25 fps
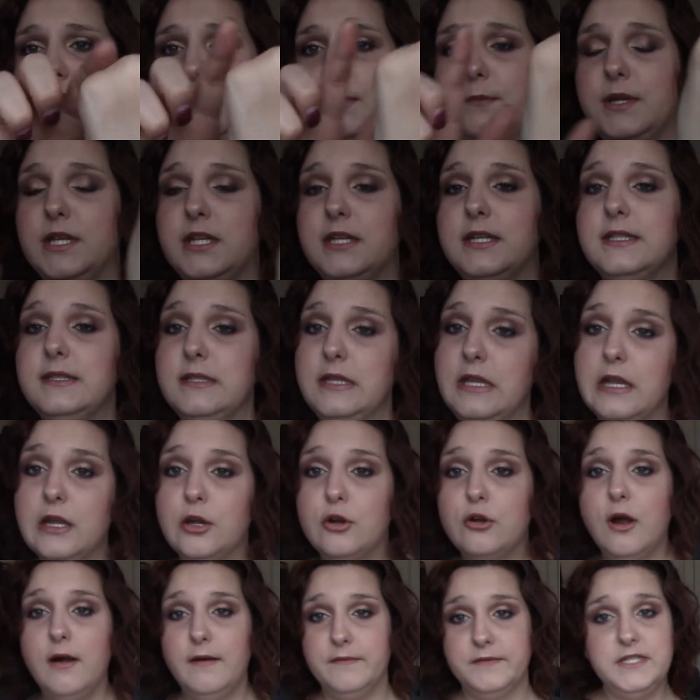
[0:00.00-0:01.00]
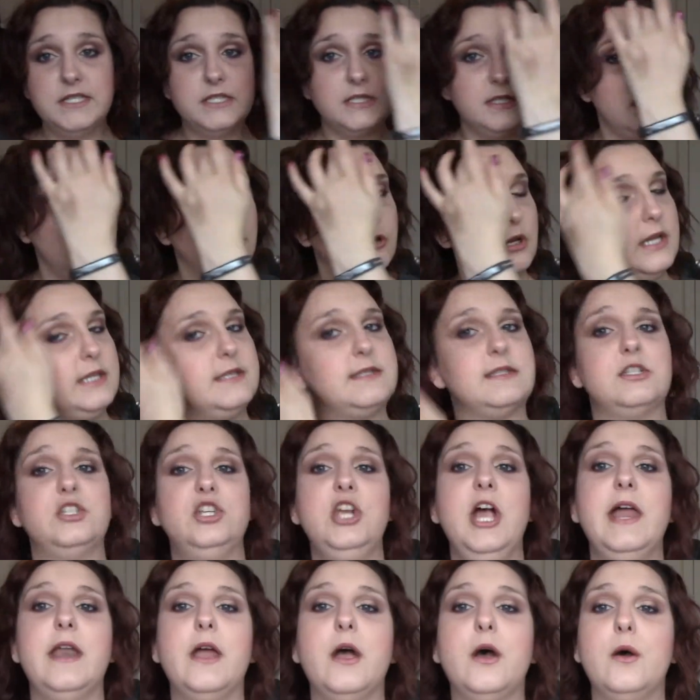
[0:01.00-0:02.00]
it obviously creates a
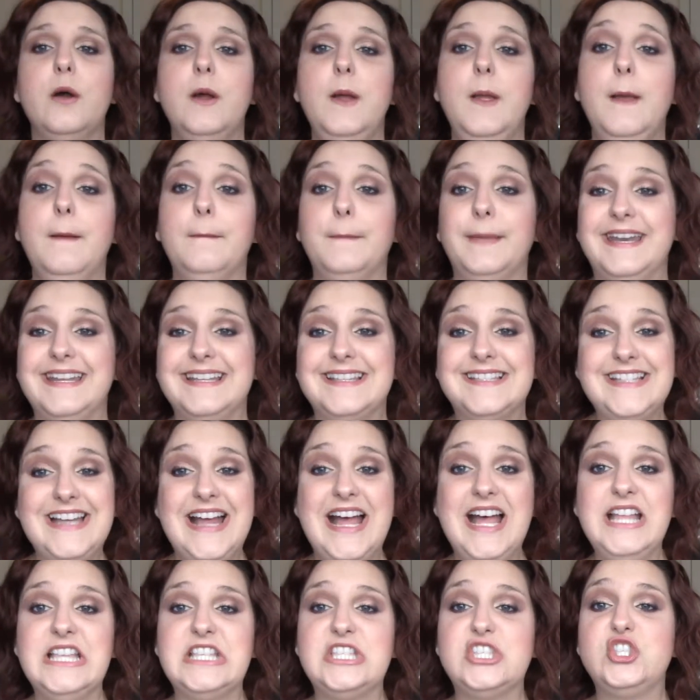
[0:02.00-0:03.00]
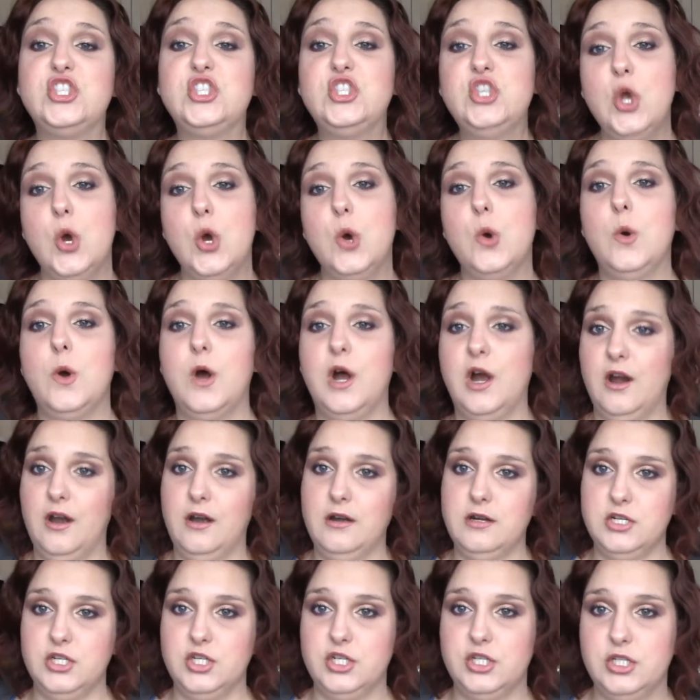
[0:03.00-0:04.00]
shadow, but it's not so
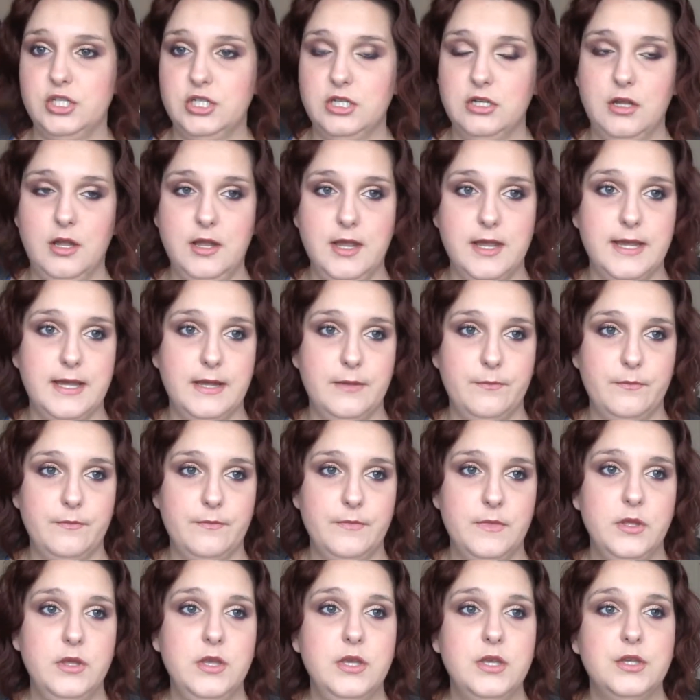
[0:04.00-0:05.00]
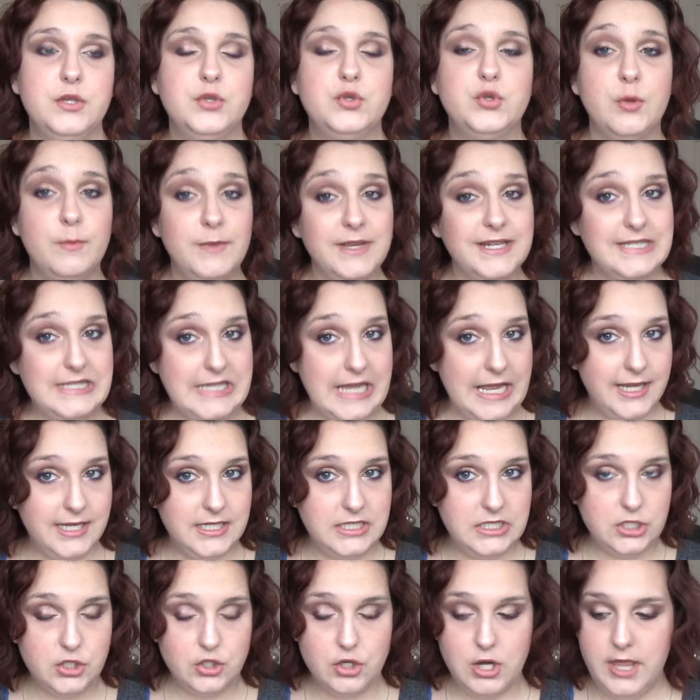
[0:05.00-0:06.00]
harsh. So I'm
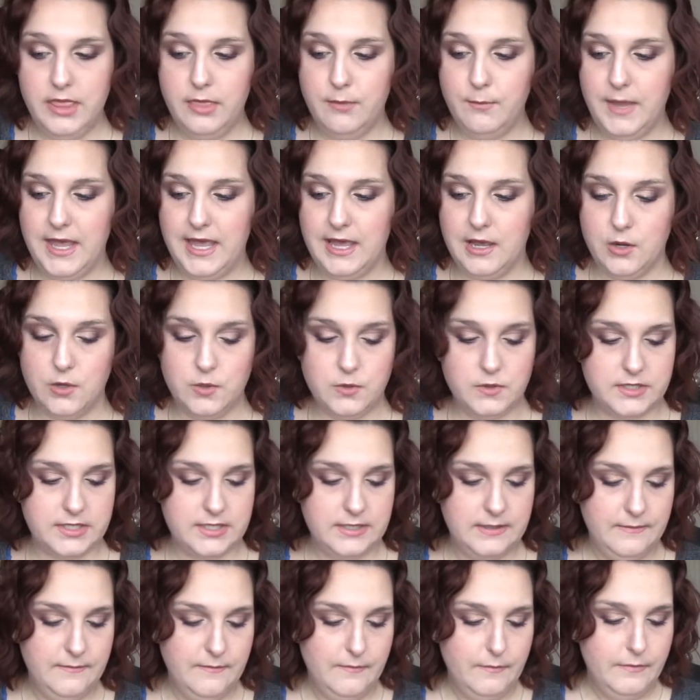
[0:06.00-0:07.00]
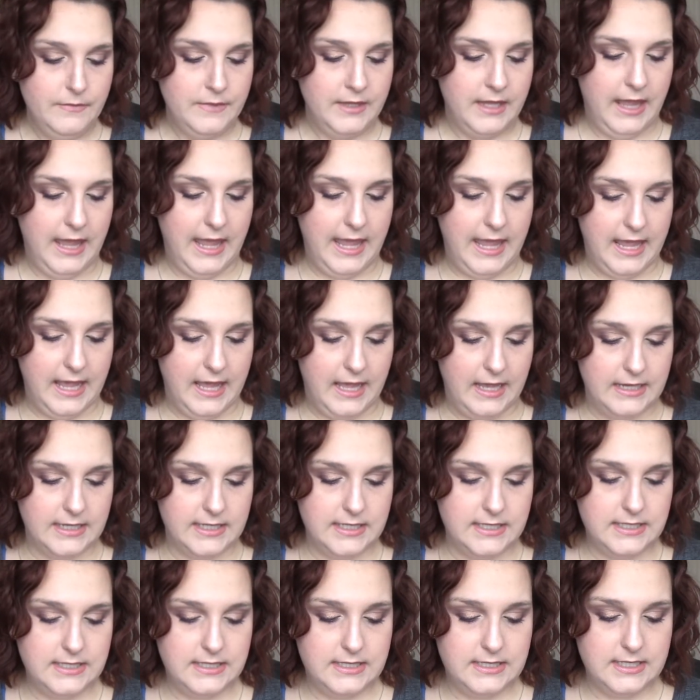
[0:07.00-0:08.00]
excited to try them out,
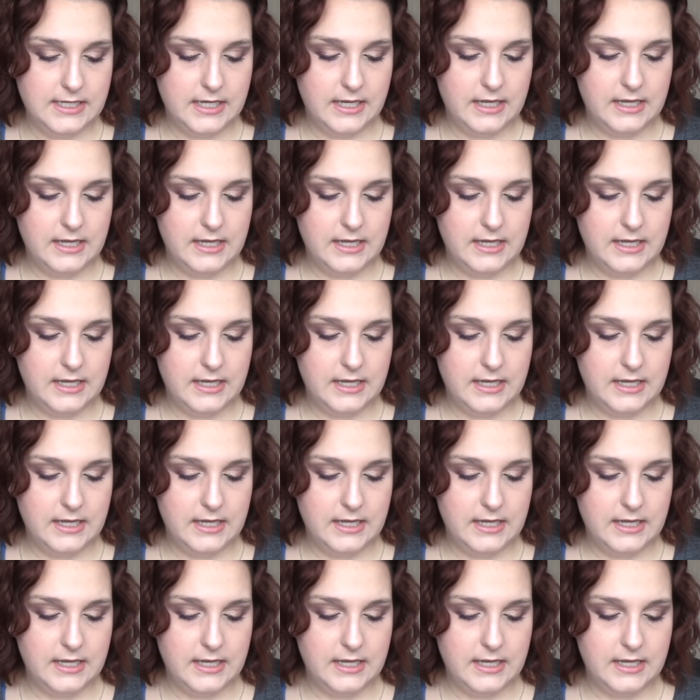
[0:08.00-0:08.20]
and